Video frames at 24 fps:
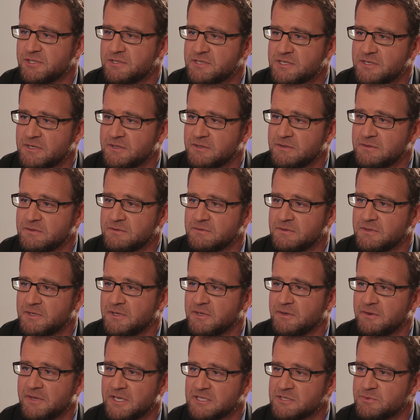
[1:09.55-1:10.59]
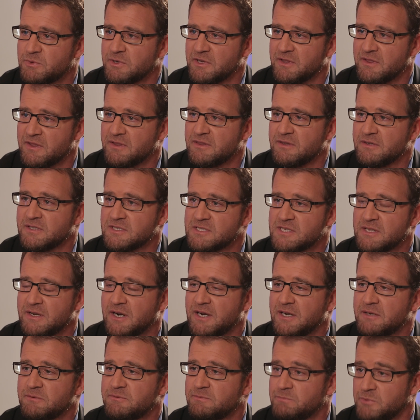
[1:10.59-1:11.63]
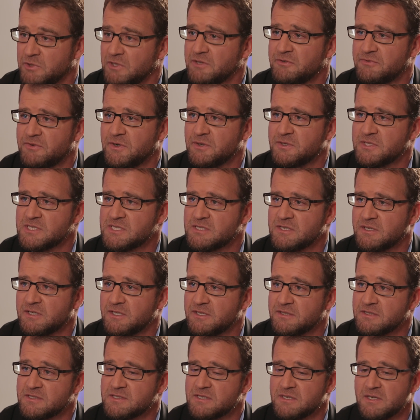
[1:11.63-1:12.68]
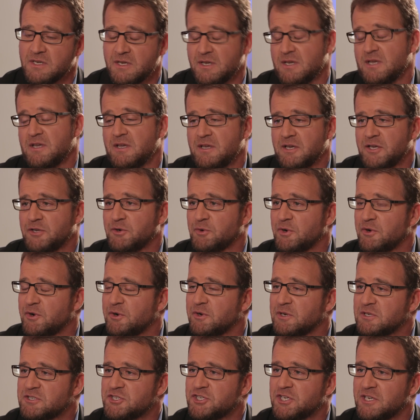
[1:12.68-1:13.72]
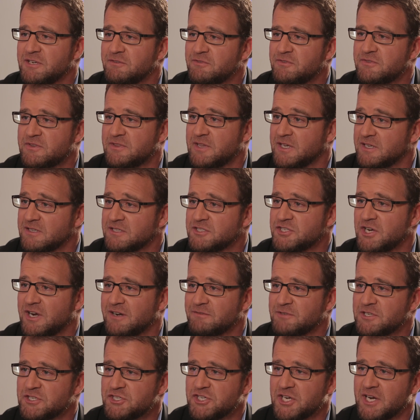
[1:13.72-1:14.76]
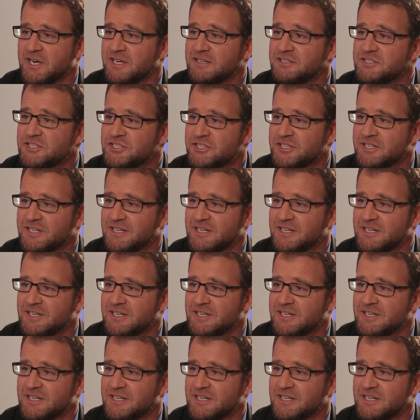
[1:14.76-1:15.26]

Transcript: So, that's one of the things that I've really focused on is in order to achieve things, you have to change,